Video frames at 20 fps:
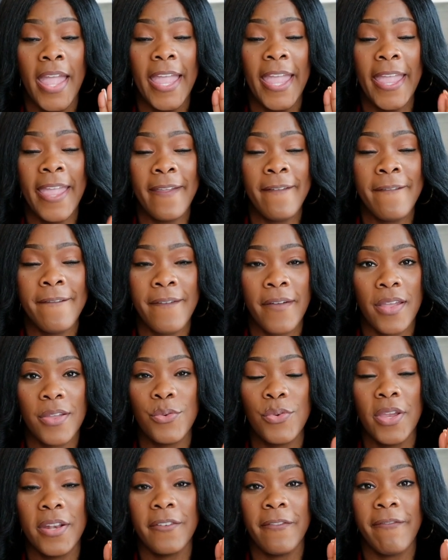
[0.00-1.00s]
if
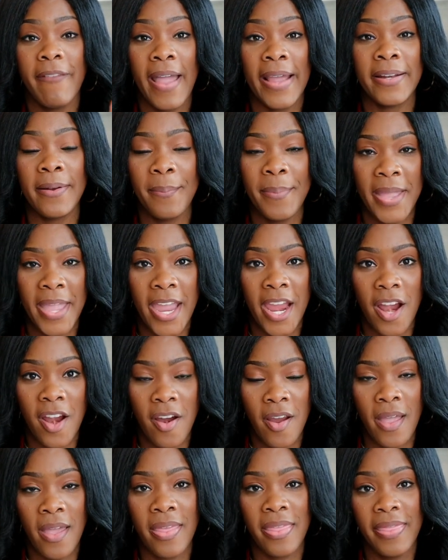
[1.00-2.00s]
you can find a
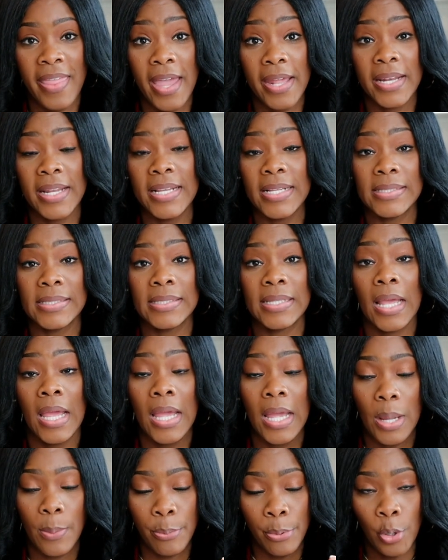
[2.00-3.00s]
pair that is
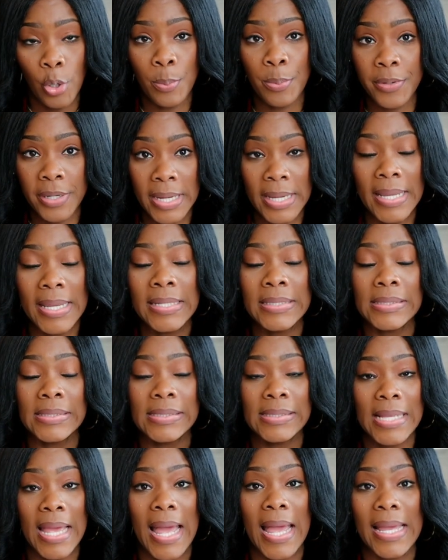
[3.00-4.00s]
appropriate in
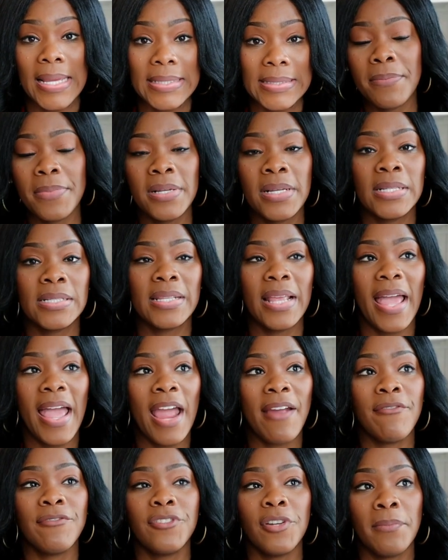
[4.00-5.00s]
size, because the
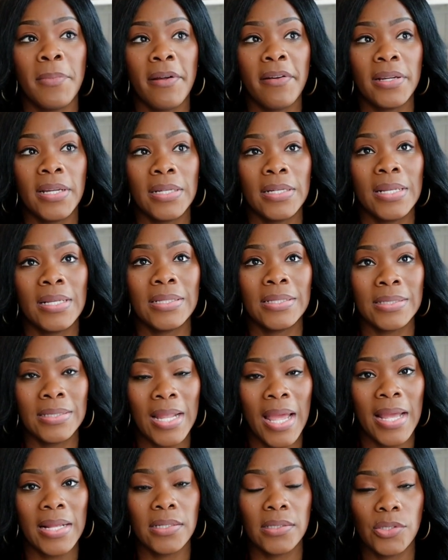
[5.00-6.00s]
average American is
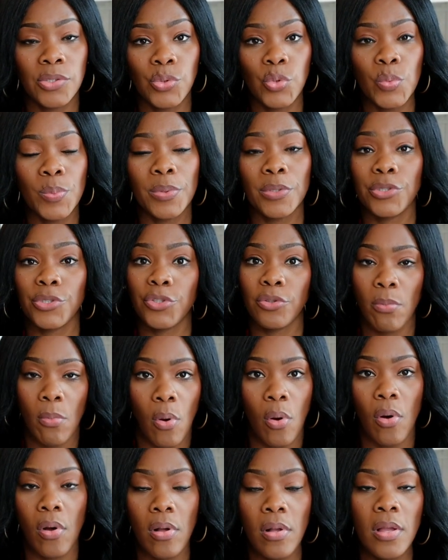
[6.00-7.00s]
not super
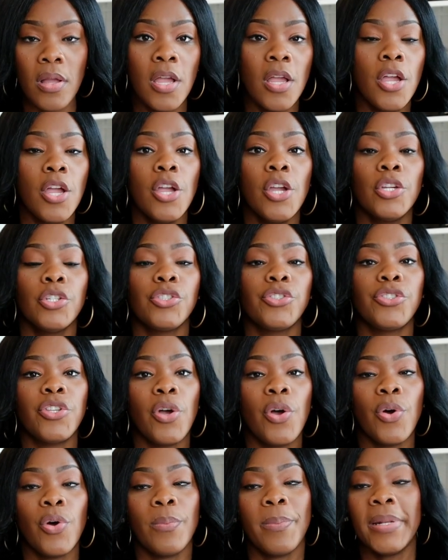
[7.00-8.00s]
small.
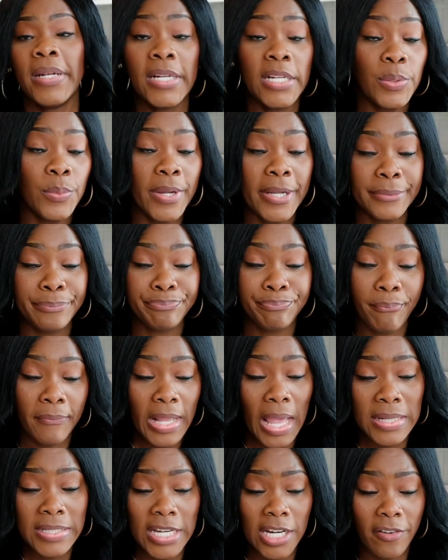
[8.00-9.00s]
So, but anyway,
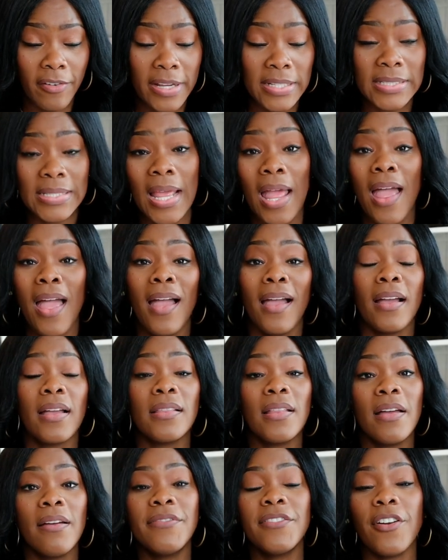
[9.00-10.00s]
I digress.
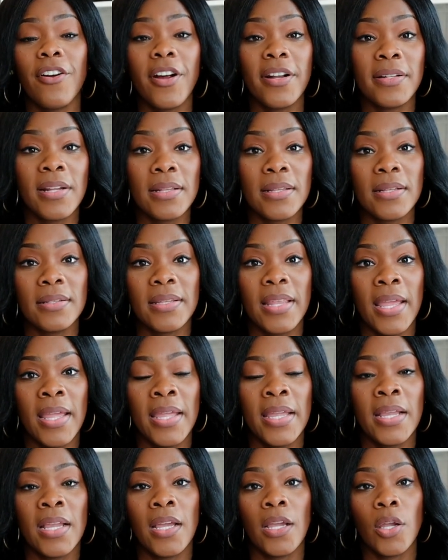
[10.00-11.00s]
Gloves are another
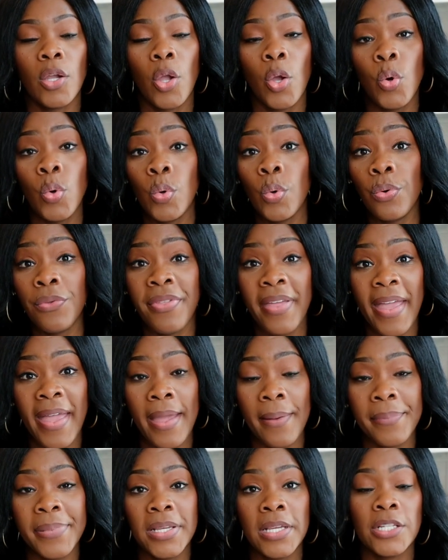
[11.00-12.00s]
thing. Google
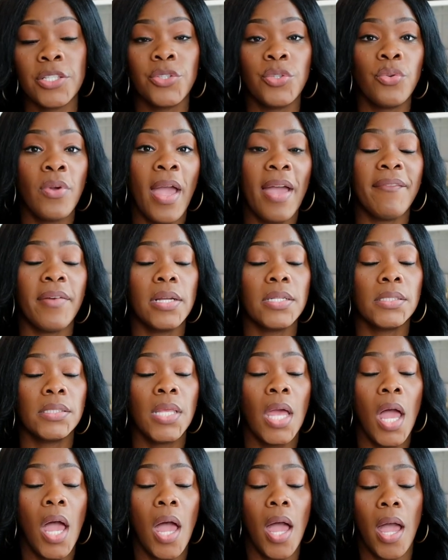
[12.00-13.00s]
that, because you have a
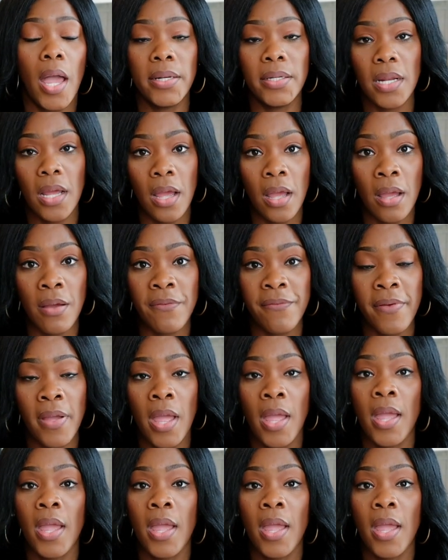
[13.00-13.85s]
ton of